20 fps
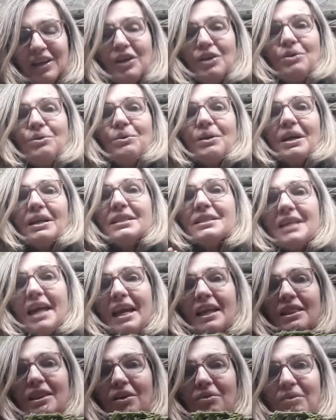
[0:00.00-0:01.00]
you can
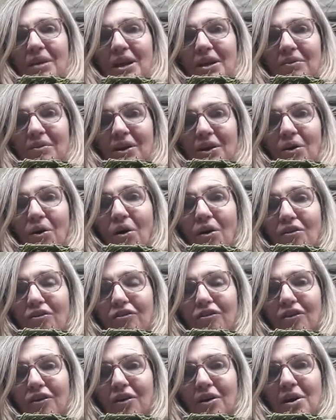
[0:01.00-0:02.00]
take the greenery
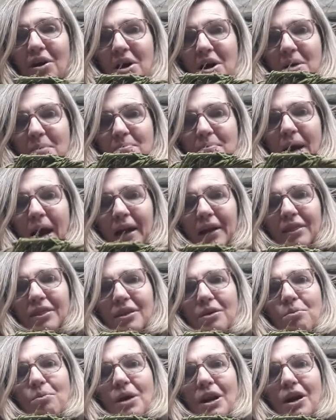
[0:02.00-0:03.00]
off, pack
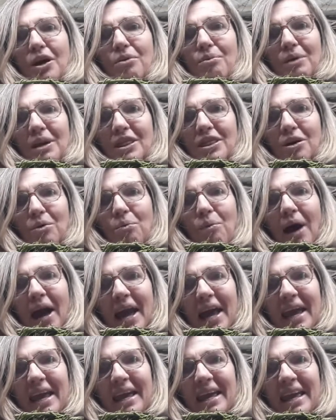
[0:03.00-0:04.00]
the willow wreath
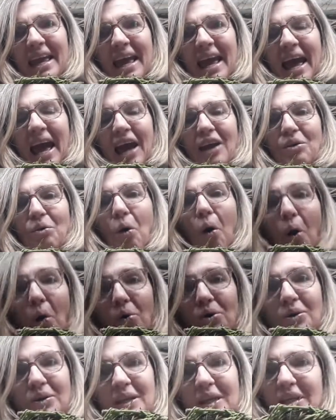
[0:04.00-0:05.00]
away, and
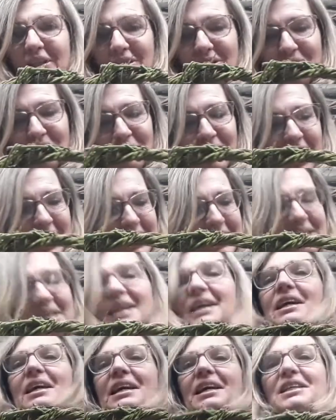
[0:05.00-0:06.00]
all you need to do next
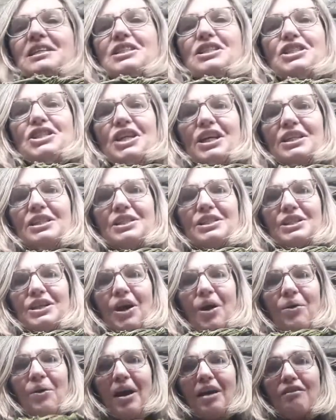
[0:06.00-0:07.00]
year is just
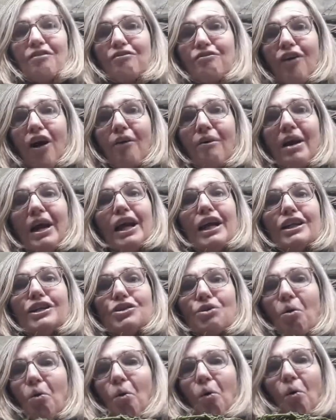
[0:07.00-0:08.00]
go and forage
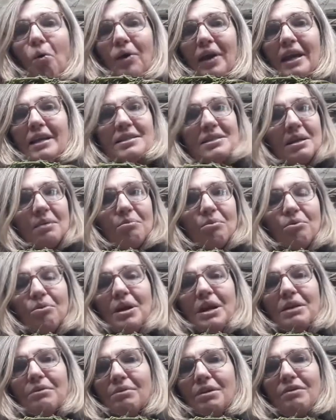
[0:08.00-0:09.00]
or get some
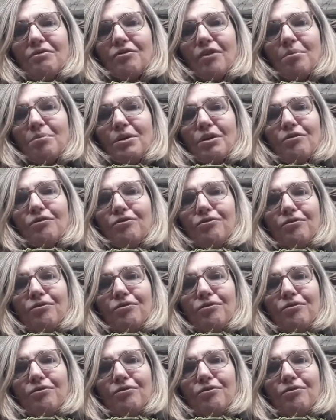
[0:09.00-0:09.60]
greenery from your